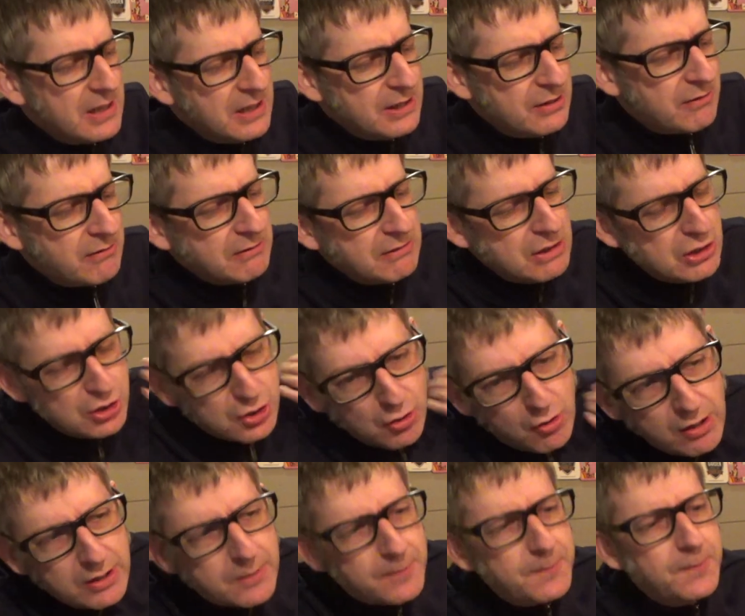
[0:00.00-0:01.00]
You're going to
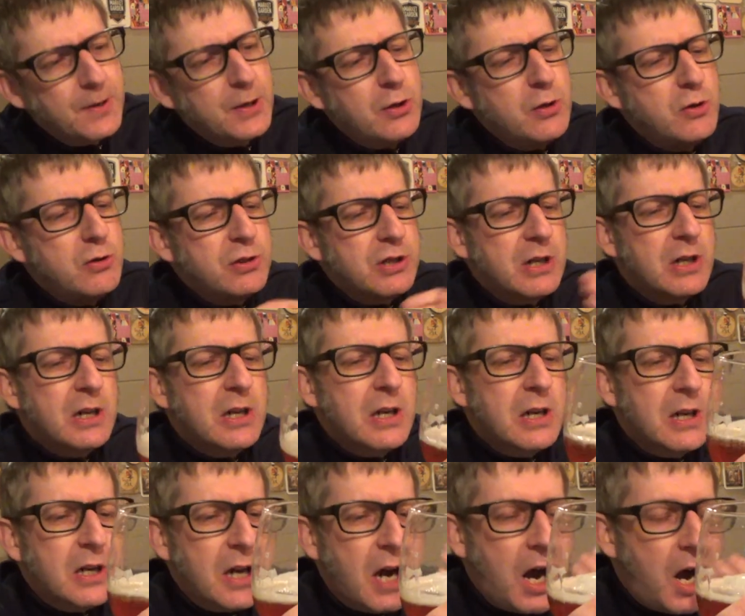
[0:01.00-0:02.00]
enjoy the food.
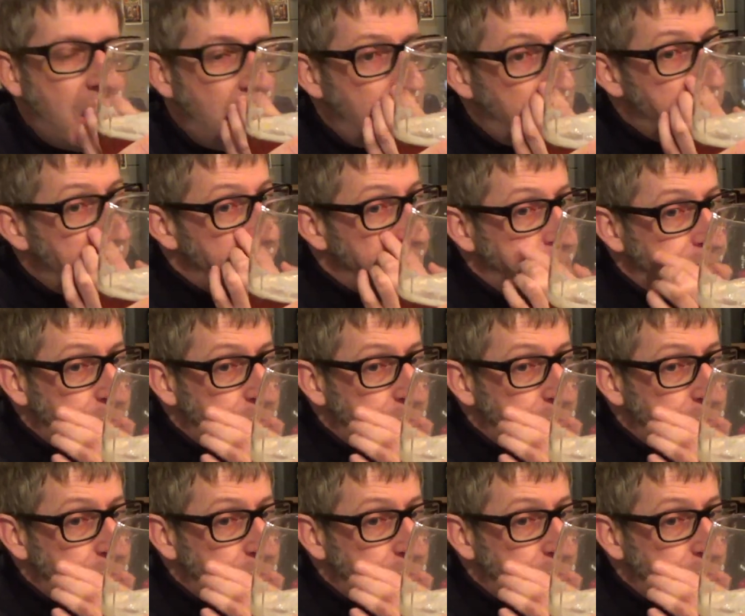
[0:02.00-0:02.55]
The